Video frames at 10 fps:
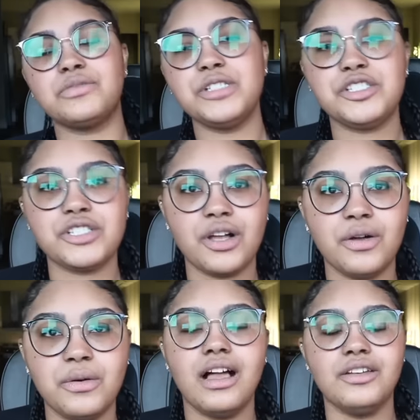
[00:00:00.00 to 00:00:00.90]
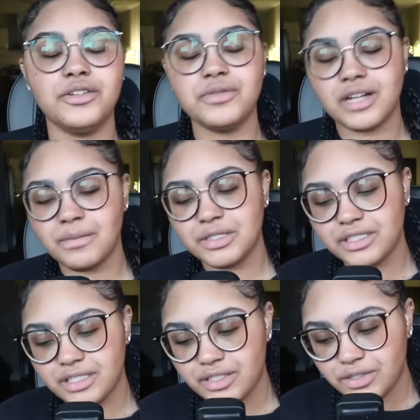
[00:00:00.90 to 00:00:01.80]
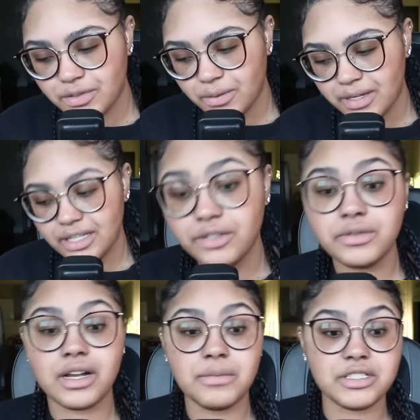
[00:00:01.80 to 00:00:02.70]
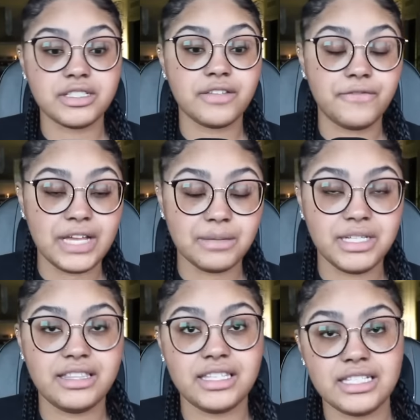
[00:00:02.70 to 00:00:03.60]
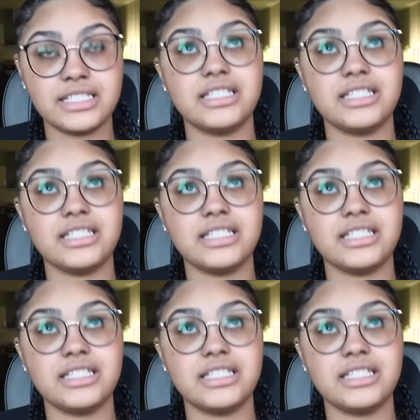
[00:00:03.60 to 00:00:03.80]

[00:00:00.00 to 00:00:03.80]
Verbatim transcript: we show a newcomer to the story, a newcomer to the family. This